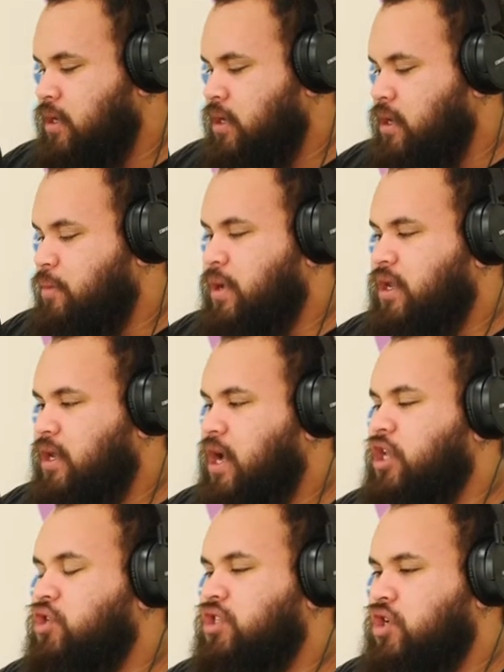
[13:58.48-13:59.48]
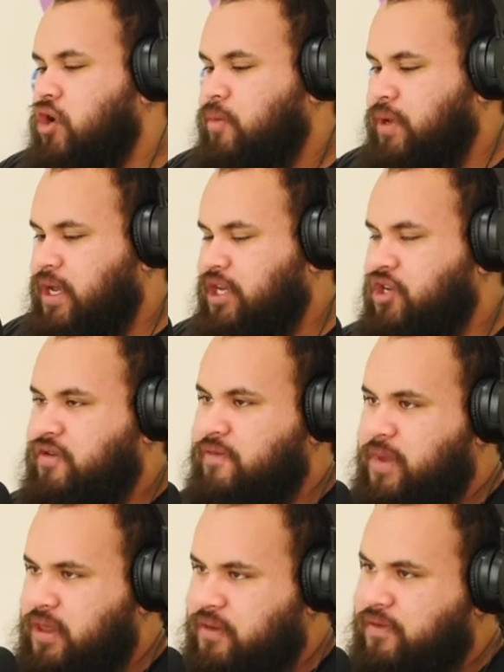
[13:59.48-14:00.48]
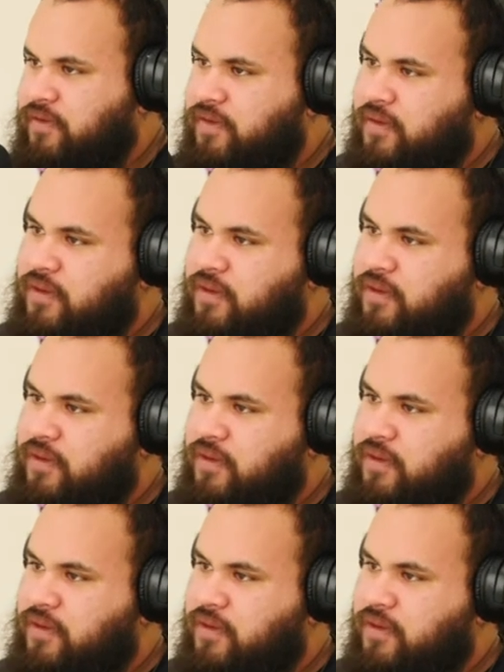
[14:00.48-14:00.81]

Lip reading: but I use a combination of methods.